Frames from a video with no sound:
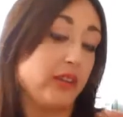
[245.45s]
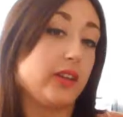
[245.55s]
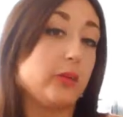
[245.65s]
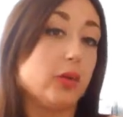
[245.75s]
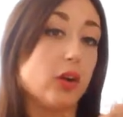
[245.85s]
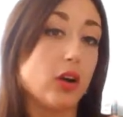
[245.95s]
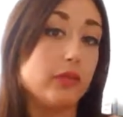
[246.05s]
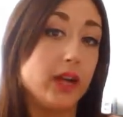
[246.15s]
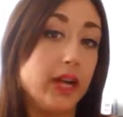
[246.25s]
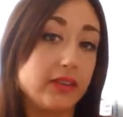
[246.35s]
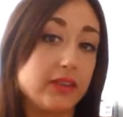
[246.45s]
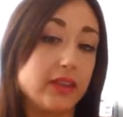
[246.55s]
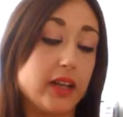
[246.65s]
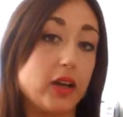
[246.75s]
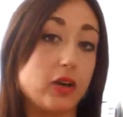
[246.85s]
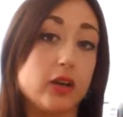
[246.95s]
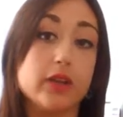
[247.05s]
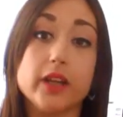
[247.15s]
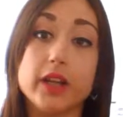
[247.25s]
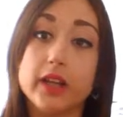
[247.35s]
simple of essere or
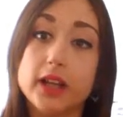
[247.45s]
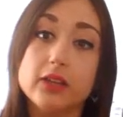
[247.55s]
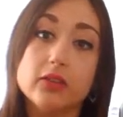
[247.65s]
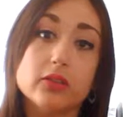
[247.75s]
avere,